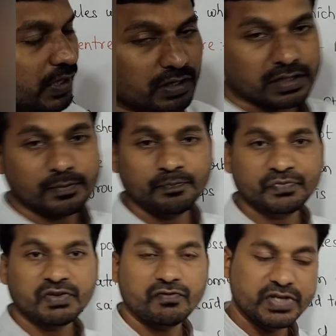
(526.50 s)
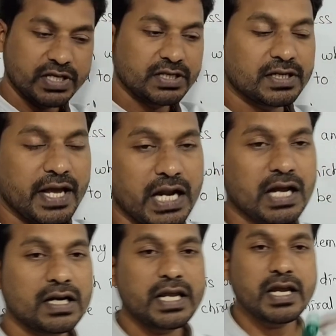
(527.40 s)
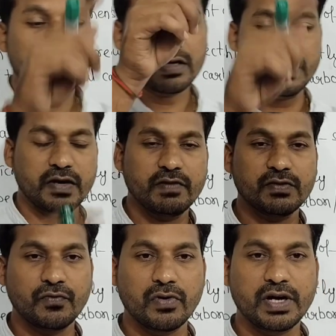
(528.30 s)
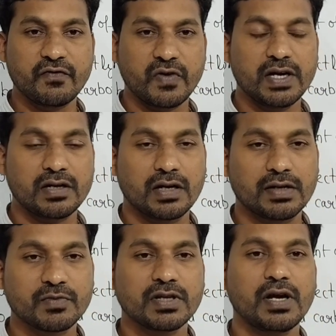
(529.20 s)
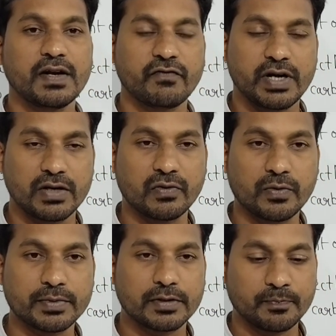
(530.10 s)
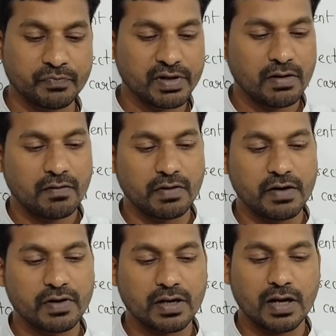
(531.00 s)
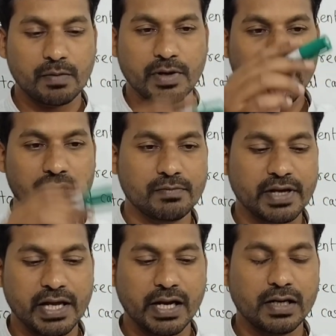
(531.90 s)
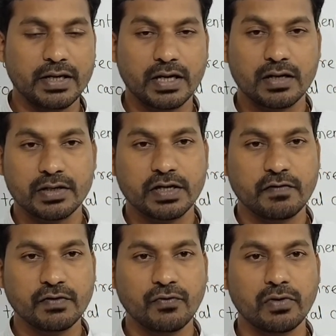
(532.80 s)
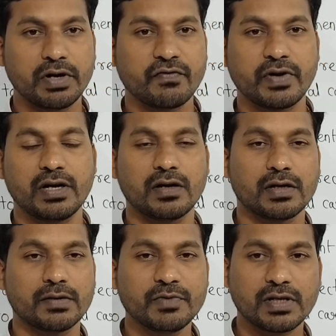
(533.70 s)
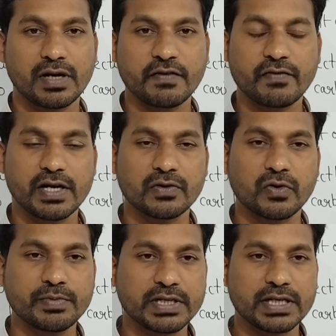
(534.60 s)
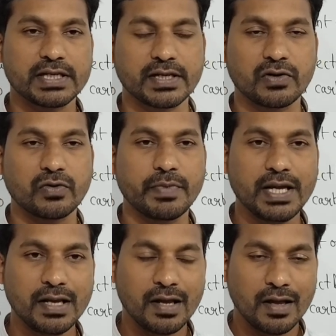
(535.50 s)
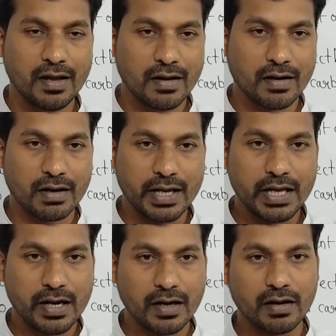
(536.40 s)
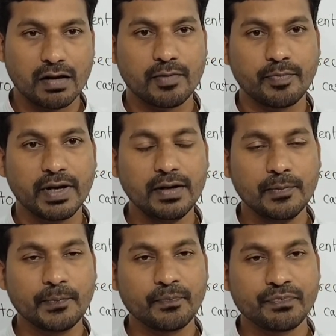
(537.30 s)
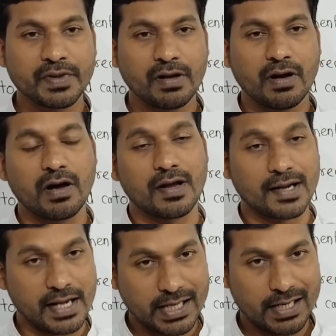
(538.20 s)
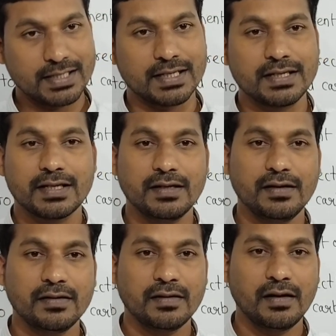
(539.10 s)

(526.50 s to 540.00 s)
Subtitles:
atom which is directly attached with four different atoms or different groups. Whenever carbon atom directly attached with four different atoms or different groups, it is said to be chiral carbon or chiral center